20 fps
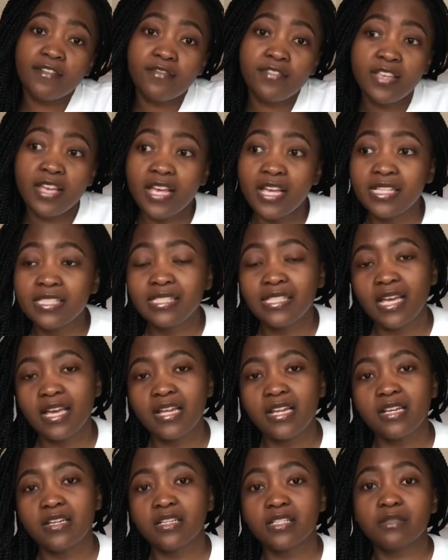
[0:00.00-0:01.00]
years,
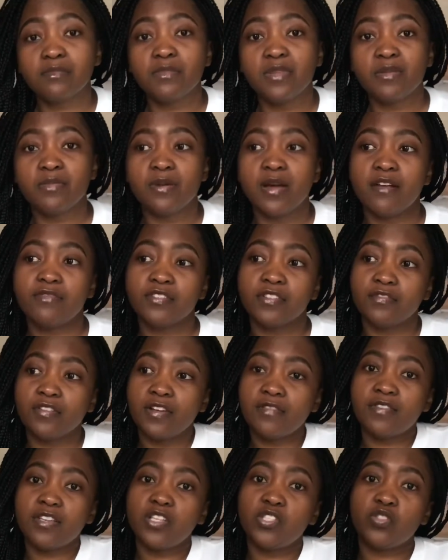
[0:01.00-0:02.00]
and maybe after
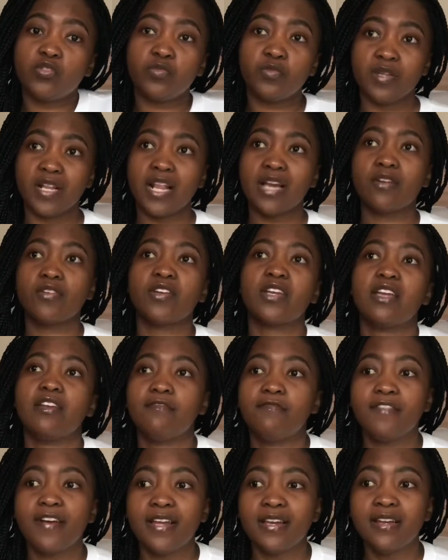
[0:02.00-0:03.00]
5 years you'll be like, okay,
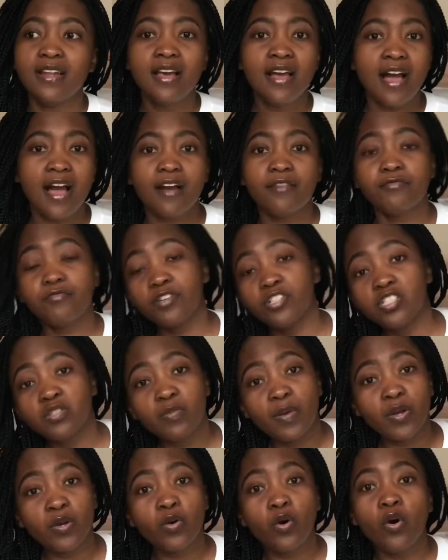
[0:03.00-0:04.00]
fine, I've reached
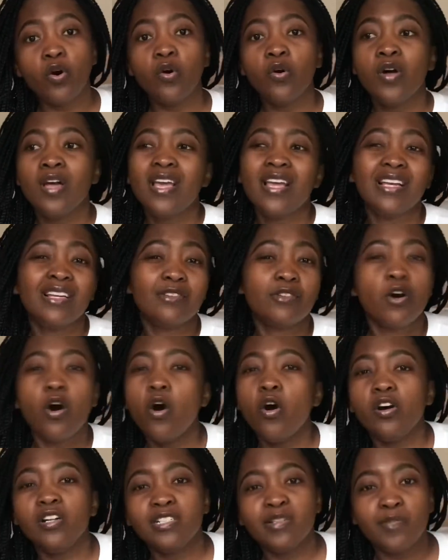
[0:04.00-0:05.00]
my goal. It
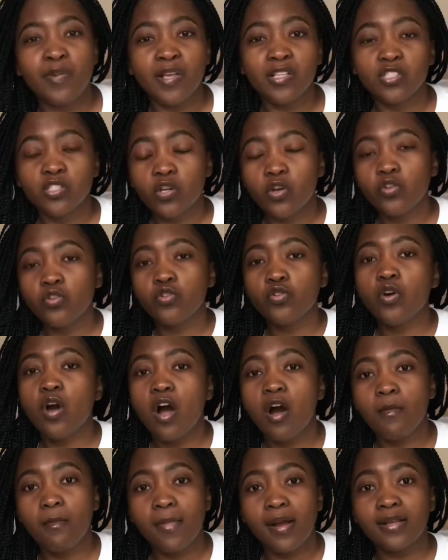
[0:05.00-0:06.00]
all depends on you
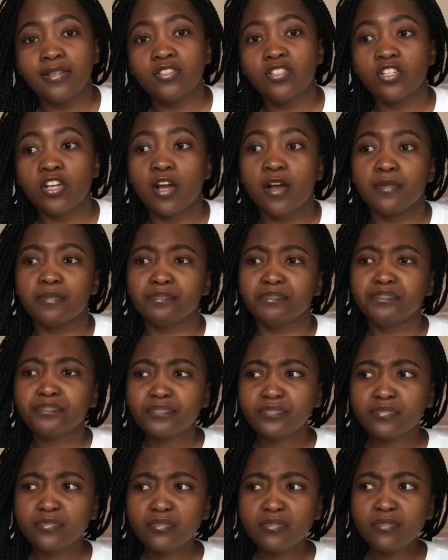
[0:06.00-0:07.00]
how much
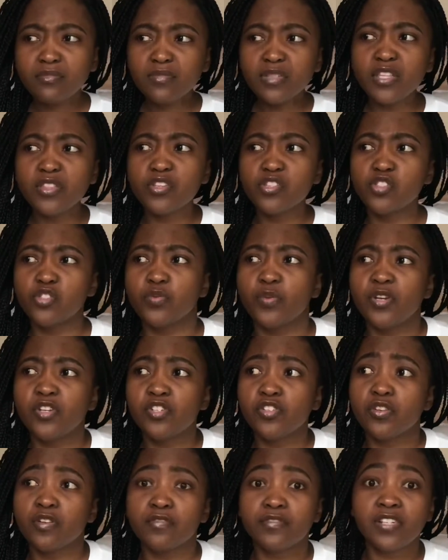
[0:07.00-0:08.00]
the
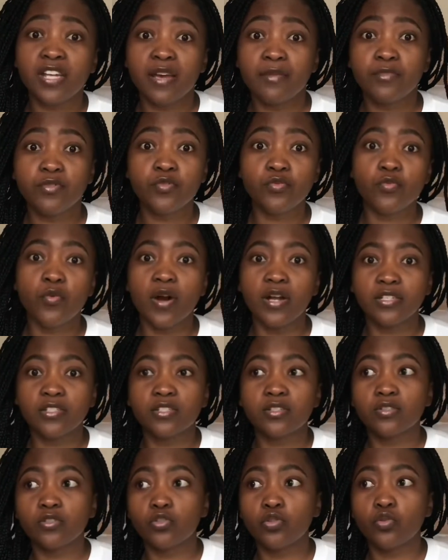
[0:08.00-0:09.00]
duration of time you
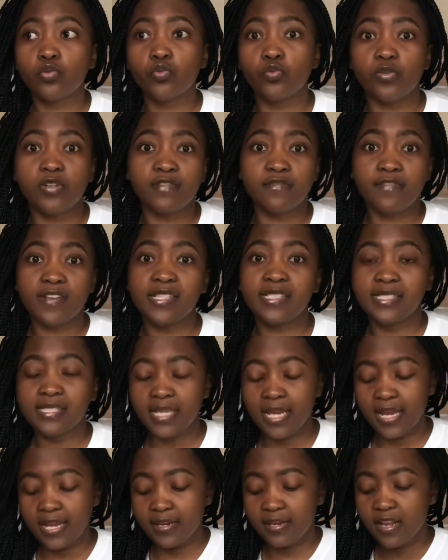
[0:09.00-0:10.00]
want to invest
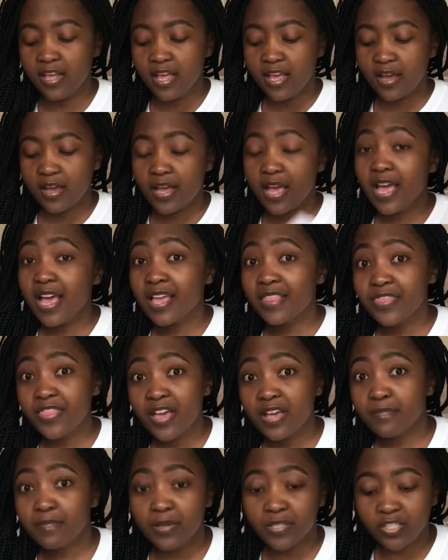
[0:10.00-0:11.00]
in at
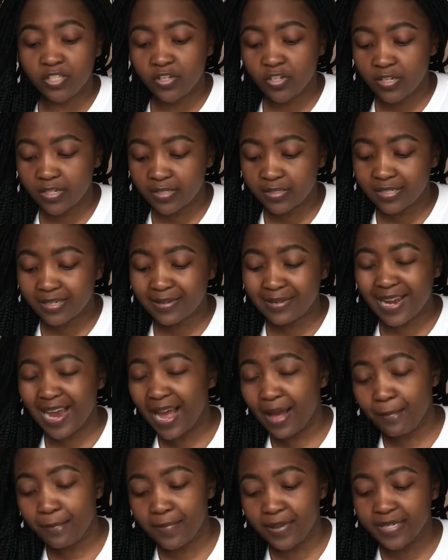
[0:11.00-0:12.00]
that particular
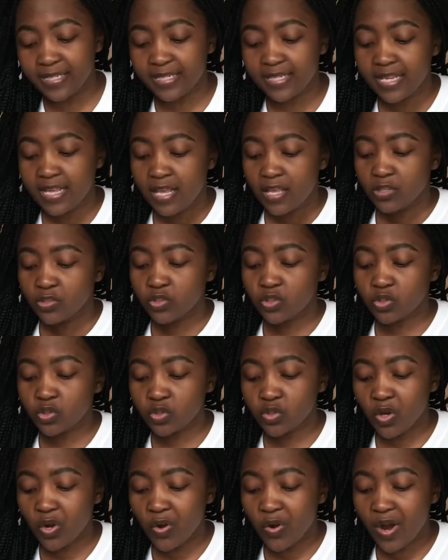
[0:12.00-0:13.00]
company.
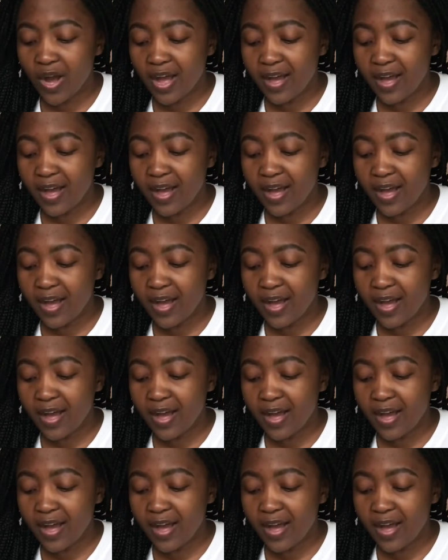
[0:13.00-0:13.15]
So